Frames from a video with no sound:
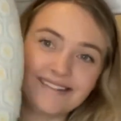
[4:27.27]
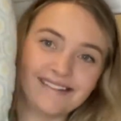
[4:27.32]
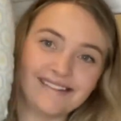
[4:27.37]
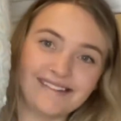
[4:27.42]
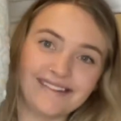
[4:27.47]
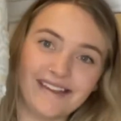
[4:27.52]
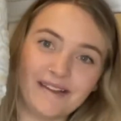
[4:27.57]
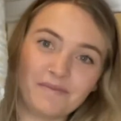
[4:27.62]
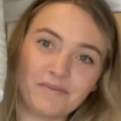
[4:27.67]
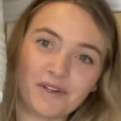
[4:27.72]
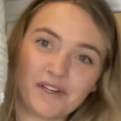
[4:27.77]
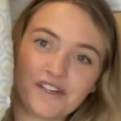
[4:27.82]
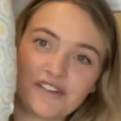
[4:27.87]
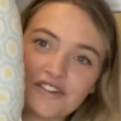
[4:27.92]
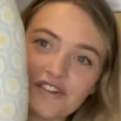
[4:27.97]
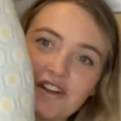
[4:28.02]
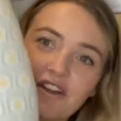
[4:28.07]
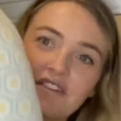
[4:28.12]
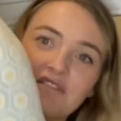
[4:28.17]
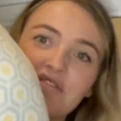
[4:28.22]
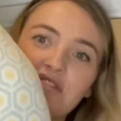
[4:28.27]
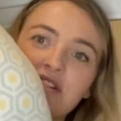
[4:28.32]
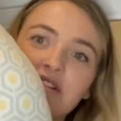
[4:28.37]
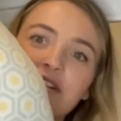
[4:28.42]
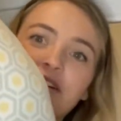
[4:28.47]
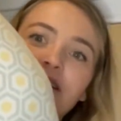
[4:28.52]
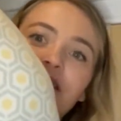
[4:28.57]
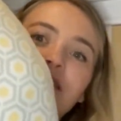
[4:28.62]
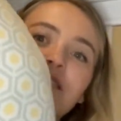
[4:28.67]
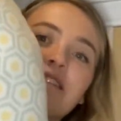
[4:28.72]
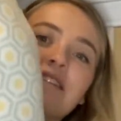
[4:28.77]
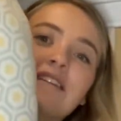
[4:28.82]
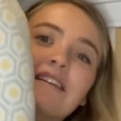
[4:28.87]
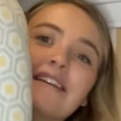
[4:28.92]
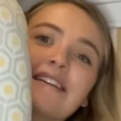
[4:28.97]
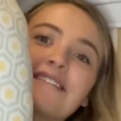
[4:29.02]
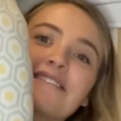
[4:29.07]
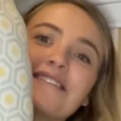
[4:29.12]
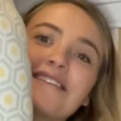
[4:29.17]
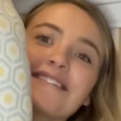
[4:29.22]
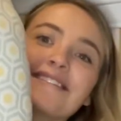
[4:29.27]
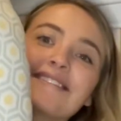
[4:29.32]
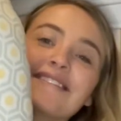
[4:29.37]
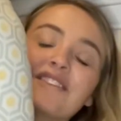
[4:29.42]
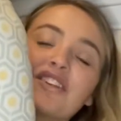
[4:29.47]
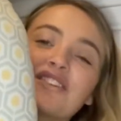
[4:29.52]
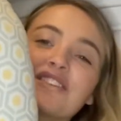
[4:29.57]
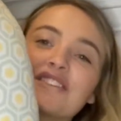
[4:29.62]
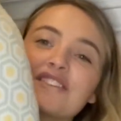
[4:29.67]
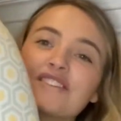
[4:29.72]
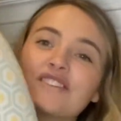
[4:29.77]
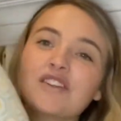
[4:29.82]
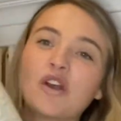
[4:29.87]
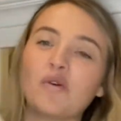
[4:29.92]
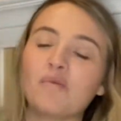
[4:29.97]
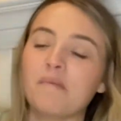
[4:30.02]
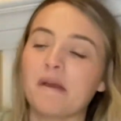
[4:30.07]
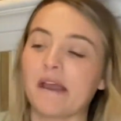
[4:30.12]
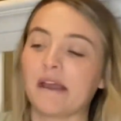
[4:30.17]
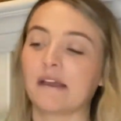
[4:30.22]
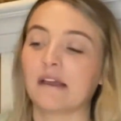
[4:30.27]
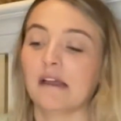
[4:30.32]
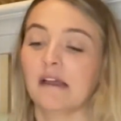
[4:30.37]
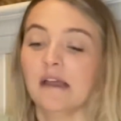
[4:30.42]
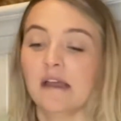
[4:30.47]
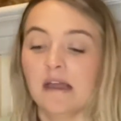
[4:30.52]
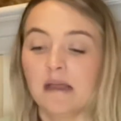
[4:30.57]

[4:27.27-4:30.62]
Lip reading: I'm pretty sure that's what it's called. It looks so big.